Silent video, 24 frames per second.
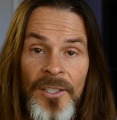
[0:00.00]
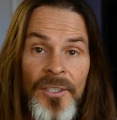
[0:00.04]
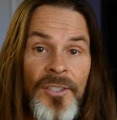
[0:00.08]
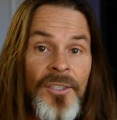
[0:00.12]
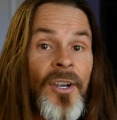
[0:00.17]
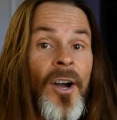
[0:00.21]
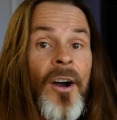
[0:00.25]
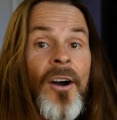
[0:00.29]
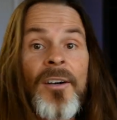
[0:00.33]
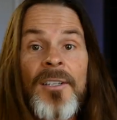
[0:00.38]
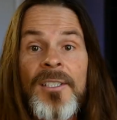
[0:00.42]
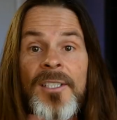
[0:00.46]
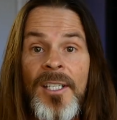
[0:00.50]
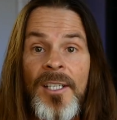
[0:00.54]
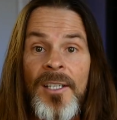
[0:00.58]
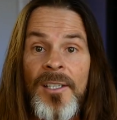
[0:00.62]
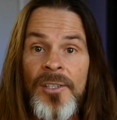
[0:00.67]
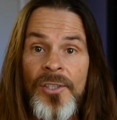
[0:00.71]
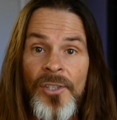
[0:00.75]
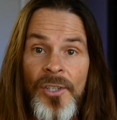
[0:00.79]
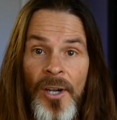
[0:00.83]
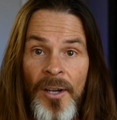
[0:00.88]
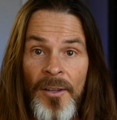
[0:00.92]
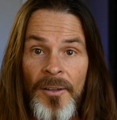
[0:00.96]
talk to
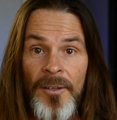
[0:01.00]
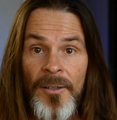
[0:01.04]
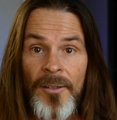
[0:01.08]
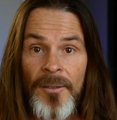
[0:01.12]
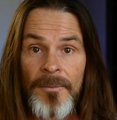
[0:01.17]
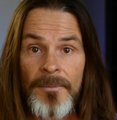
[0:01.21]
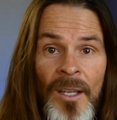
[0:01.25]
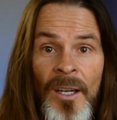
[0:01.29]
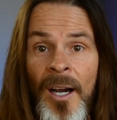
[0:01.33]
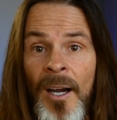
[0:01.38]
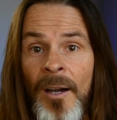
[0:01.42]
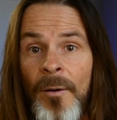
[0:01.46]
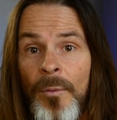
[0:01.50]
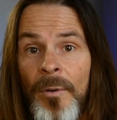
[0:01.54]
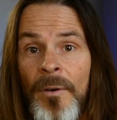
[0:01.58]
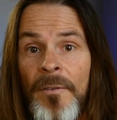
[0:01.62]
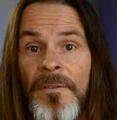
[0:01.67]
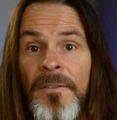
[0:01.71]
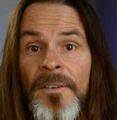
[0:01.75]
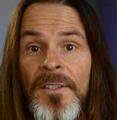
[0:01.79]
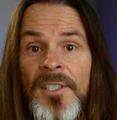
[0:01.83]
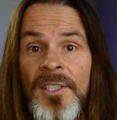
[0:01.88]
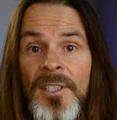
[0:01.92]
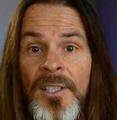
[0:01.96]
each other. I would
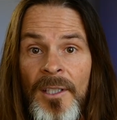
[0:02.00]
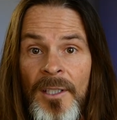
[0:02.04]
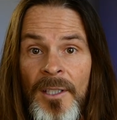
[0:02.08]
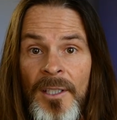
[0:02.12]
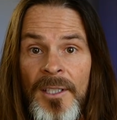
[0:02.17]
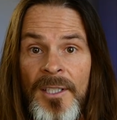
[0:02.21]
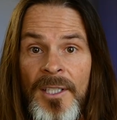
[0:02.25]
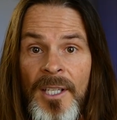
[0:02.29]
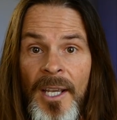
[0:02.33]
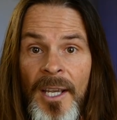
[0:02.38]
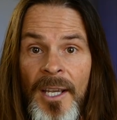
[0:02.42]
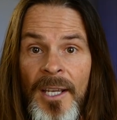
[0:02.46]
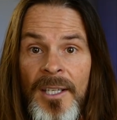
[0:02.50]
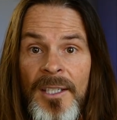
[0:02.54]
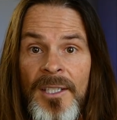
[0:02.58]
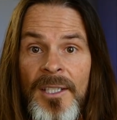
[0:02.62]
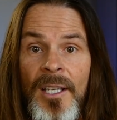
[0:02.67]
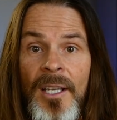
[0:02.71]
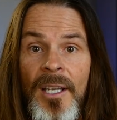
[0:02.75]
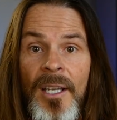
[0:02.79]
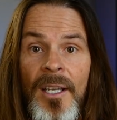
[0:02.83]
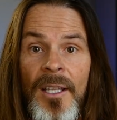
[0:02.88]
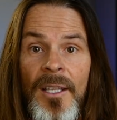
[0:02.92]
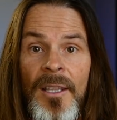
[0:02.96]
facilitate
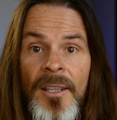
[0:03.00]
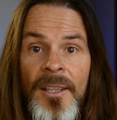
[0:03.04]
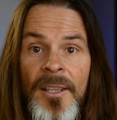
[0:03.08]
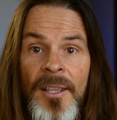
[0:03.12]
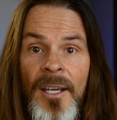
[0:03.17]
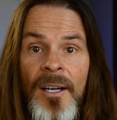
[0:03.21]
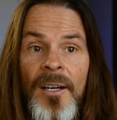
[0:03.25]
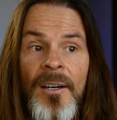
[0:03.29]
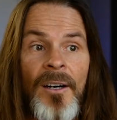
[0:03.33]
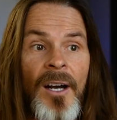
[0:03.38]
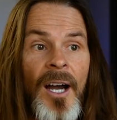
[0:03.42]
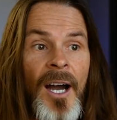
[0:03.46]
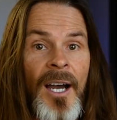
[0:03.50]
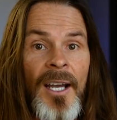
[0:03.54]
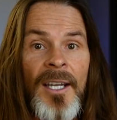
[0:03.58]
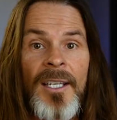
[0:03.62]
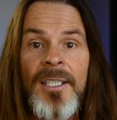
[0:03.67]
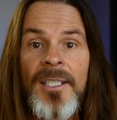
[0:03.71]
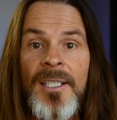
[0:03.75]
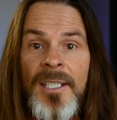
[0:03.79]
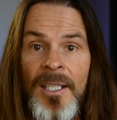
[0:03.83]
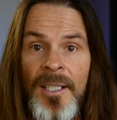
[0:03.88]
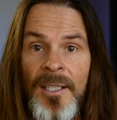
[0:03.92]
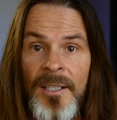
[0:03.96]
their
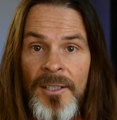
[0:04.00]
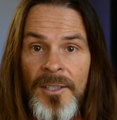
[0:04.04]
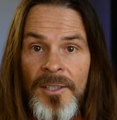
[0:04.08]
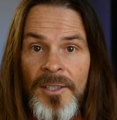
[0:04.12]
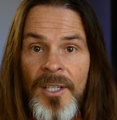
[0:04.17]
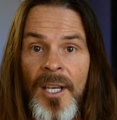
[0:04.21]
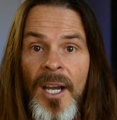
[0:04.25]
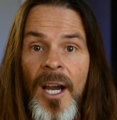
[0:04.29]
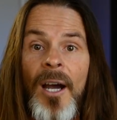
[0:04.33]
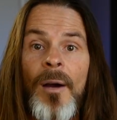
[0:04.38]
ideas.